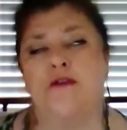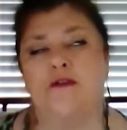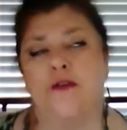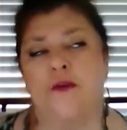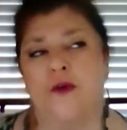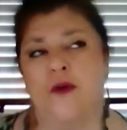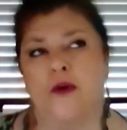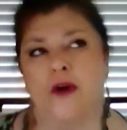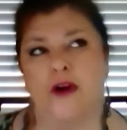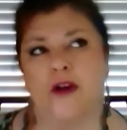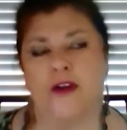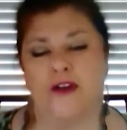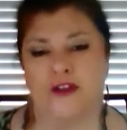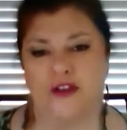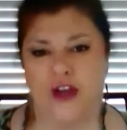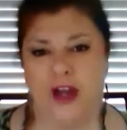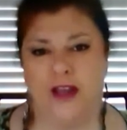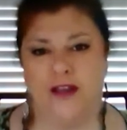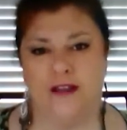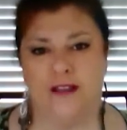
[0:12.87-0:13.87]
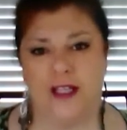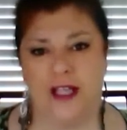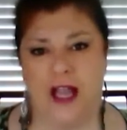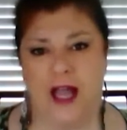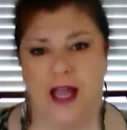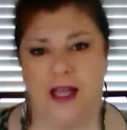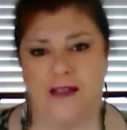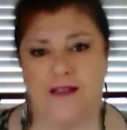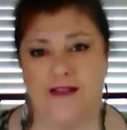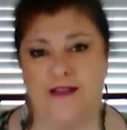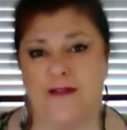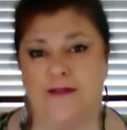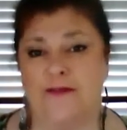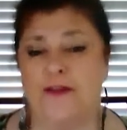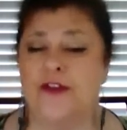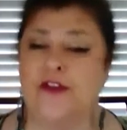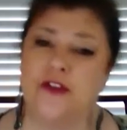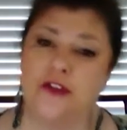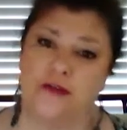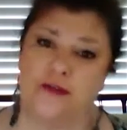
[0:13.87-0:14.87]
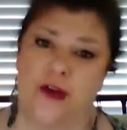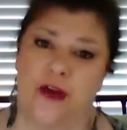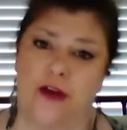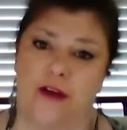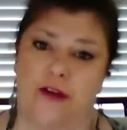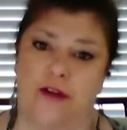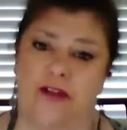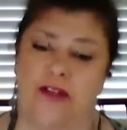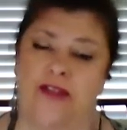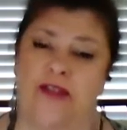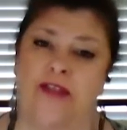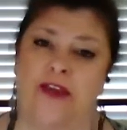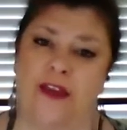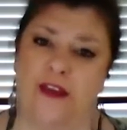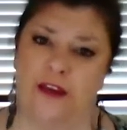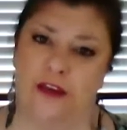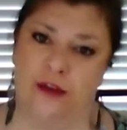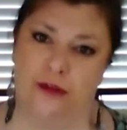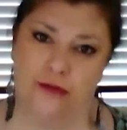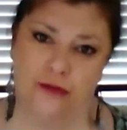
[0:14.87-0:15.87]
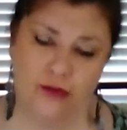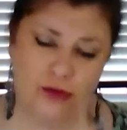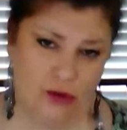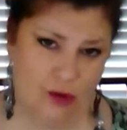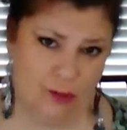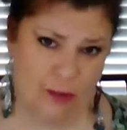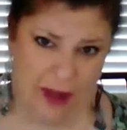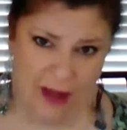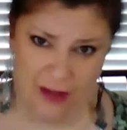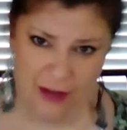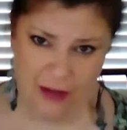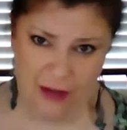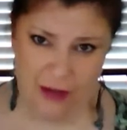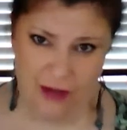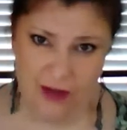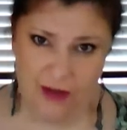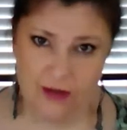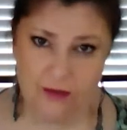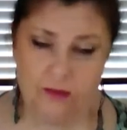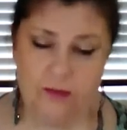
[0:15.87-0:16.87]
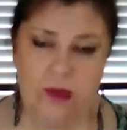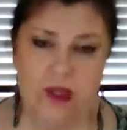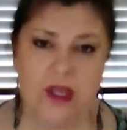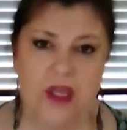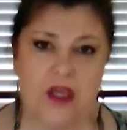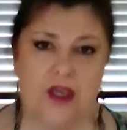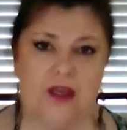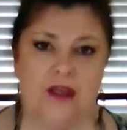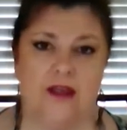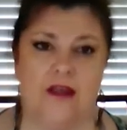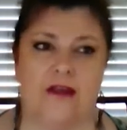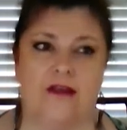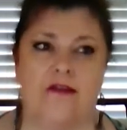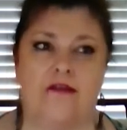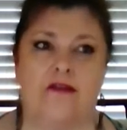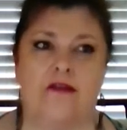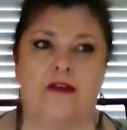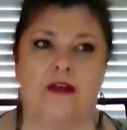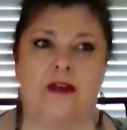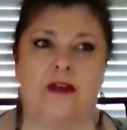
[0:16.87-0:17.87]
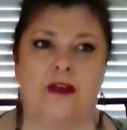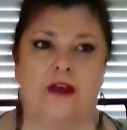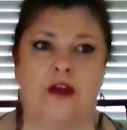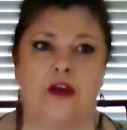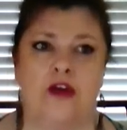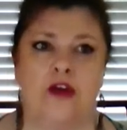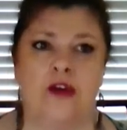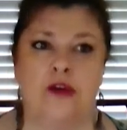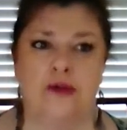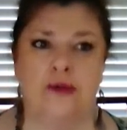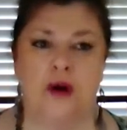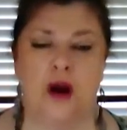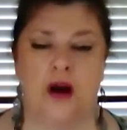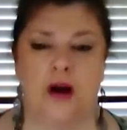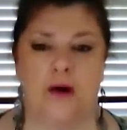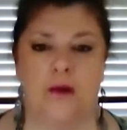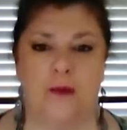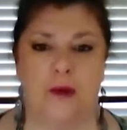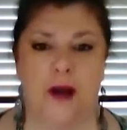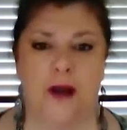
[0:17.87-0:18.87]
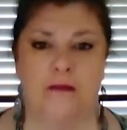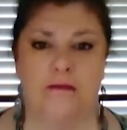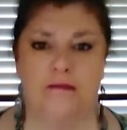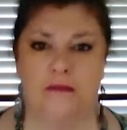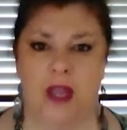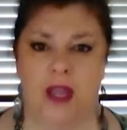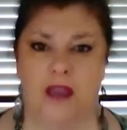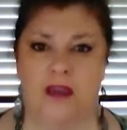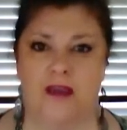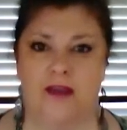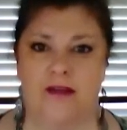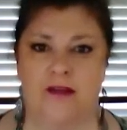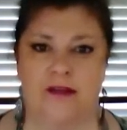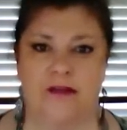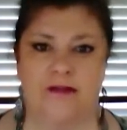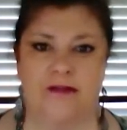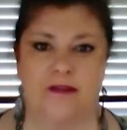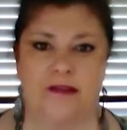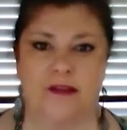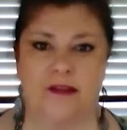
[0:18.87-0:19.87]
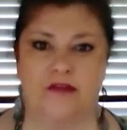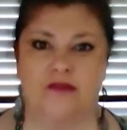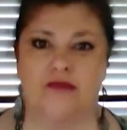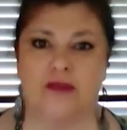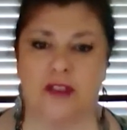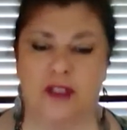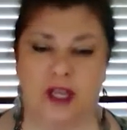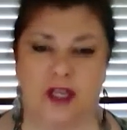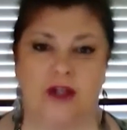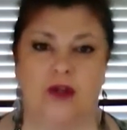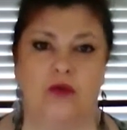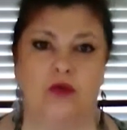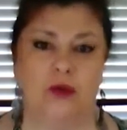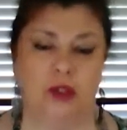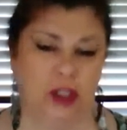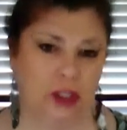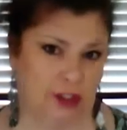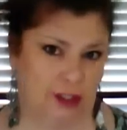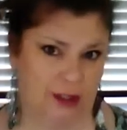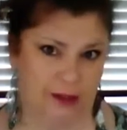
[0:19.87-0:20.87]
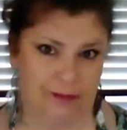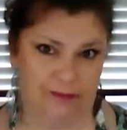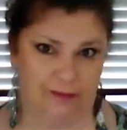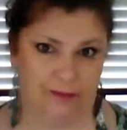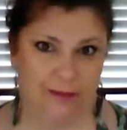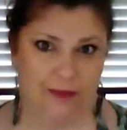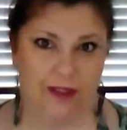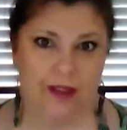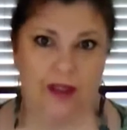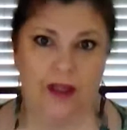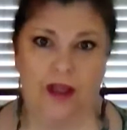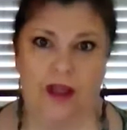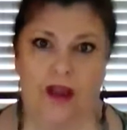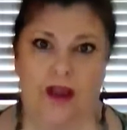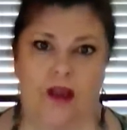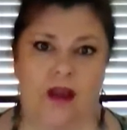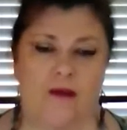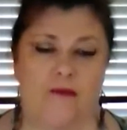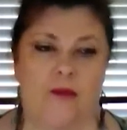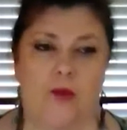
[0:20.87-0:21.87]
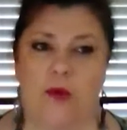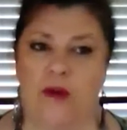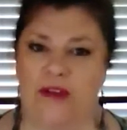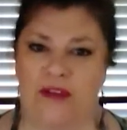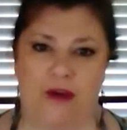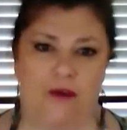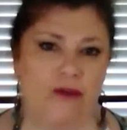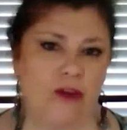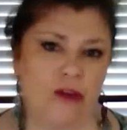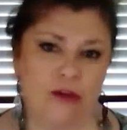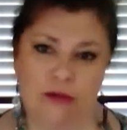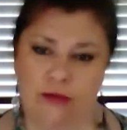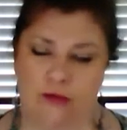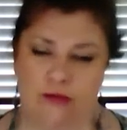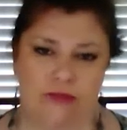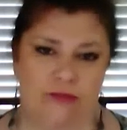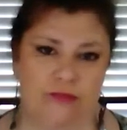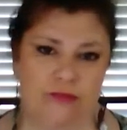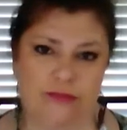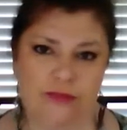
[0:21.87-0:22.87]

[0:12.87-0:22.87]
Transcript: for your child's class, first of all, thank you so much, because you are what makes this recital work. Without you,